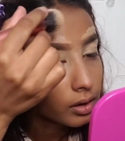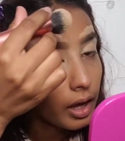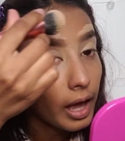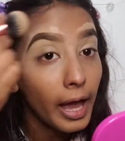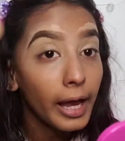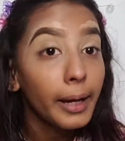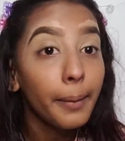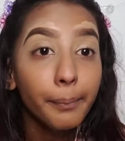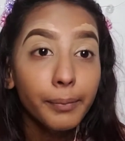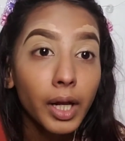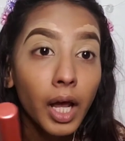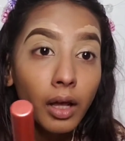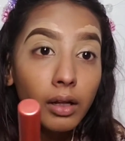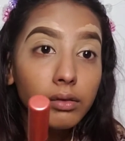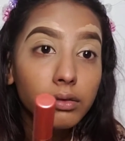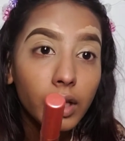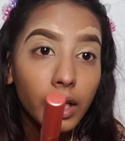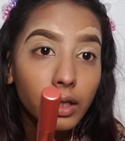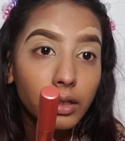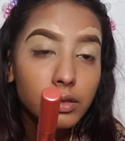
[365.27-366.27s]
I am
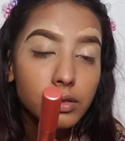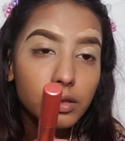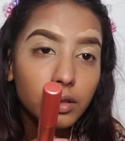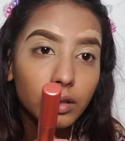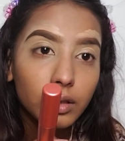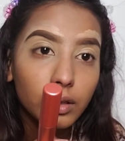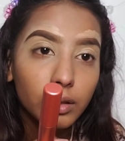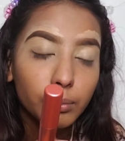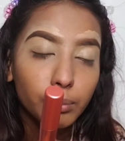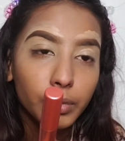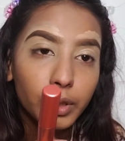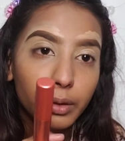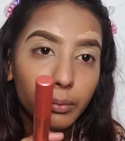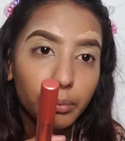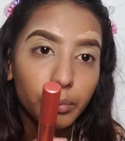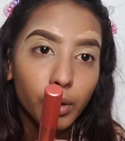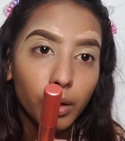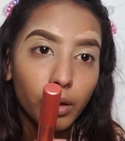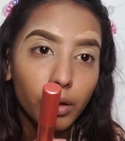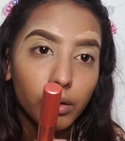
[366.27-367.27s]
not lazy,
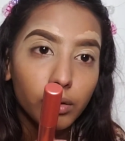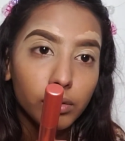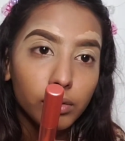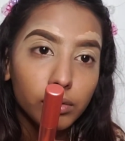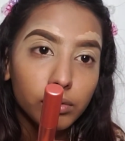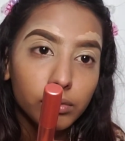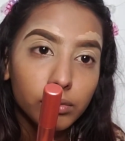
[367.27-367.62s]
people.